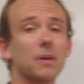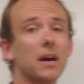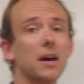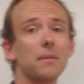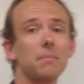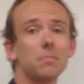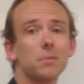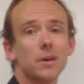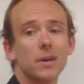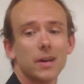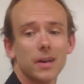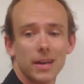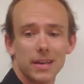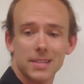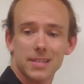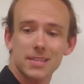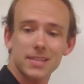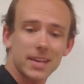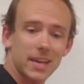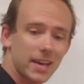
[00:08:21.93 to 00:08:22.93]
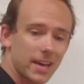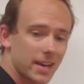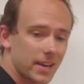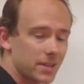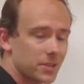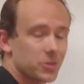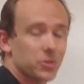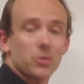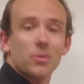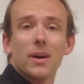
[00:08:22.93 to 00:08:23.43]
up and
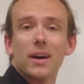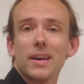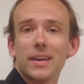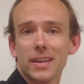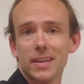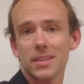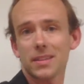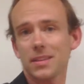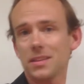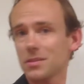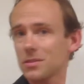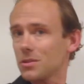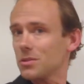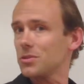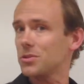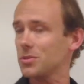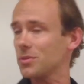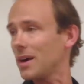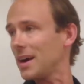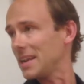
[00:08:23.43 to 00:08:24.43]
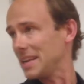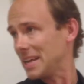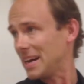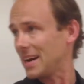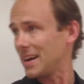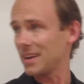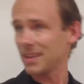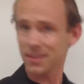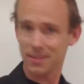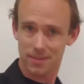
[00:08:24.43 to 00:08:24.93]
say, do I get this or do I
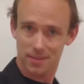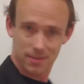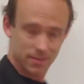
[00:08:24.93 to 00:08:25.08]
not?